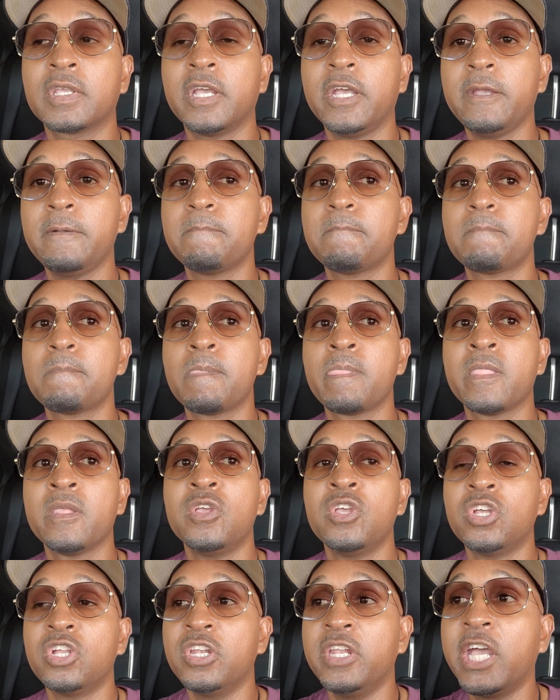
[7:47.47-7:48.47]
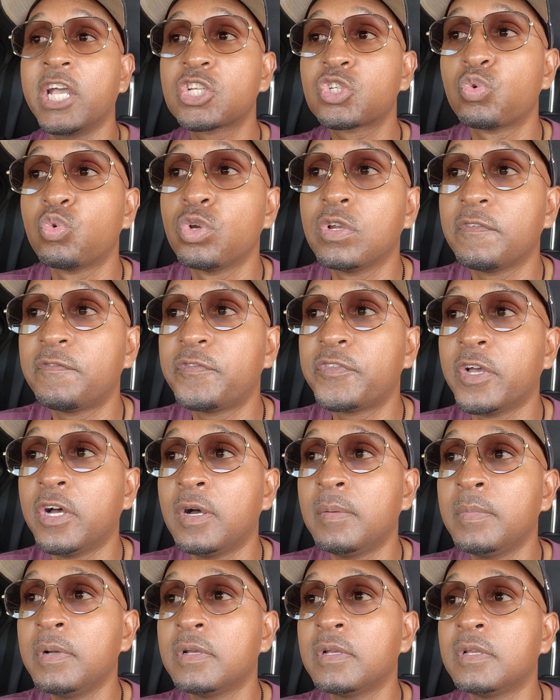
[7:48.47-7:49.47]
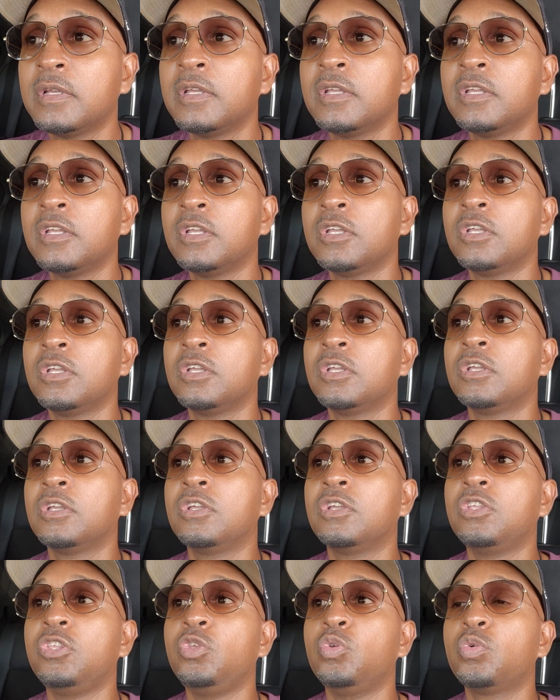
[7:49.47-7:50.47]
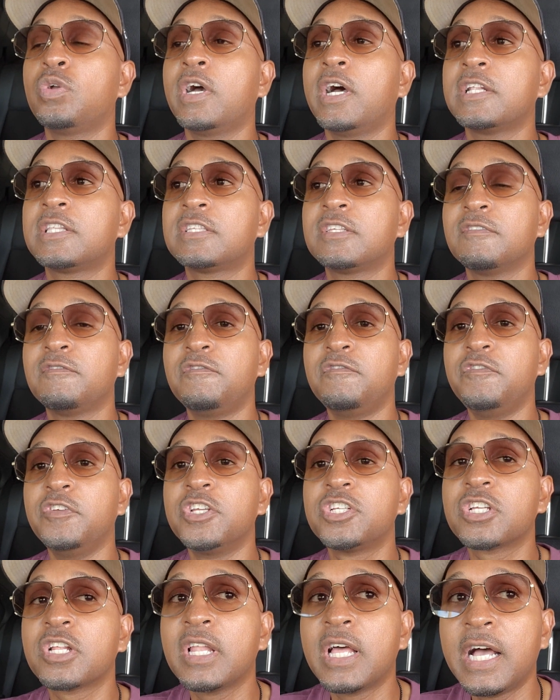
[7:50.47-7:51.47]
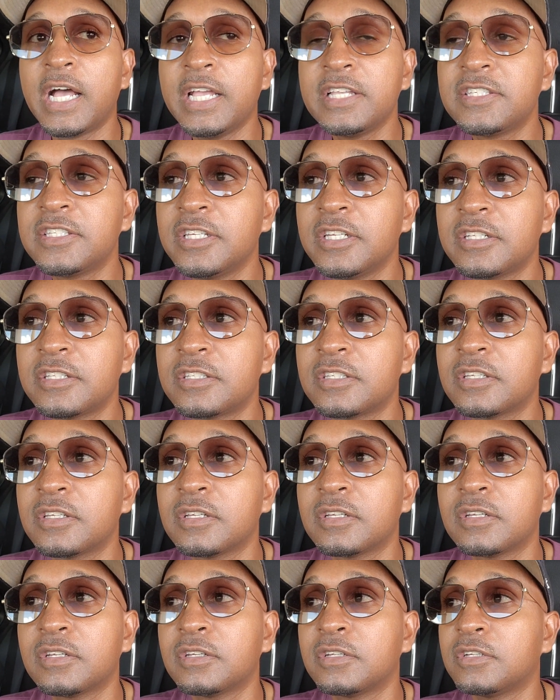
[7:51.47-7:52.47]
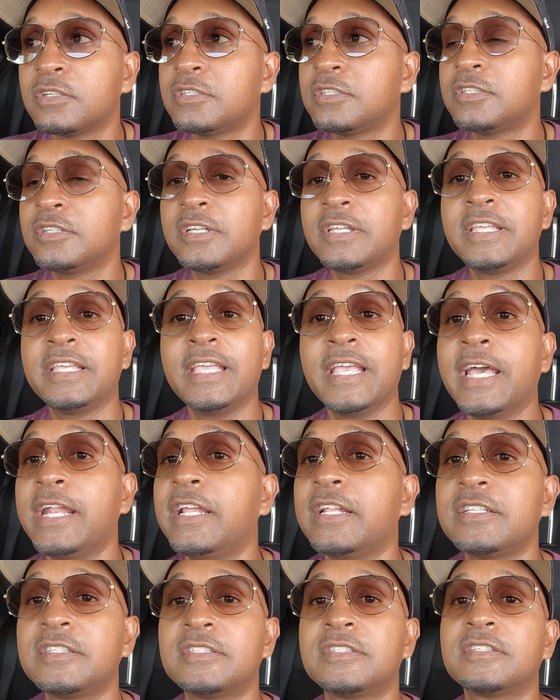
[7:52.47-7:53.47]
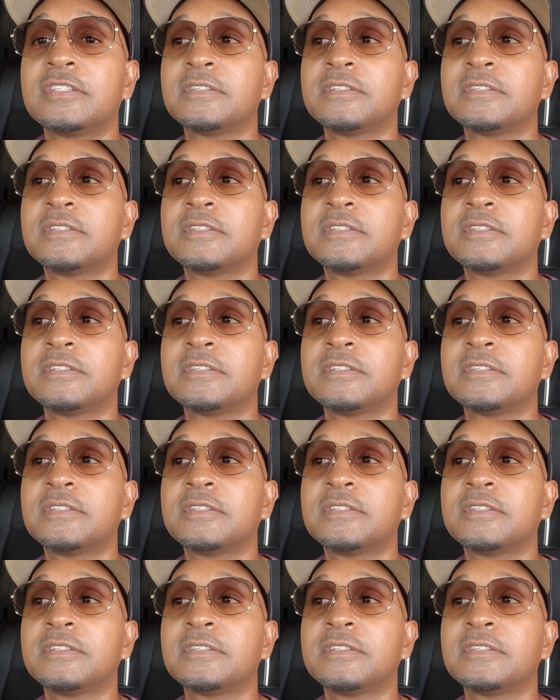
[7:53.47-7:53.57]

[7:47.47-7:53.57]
Okay? Next rule of thumb, you got to visualize it to get it.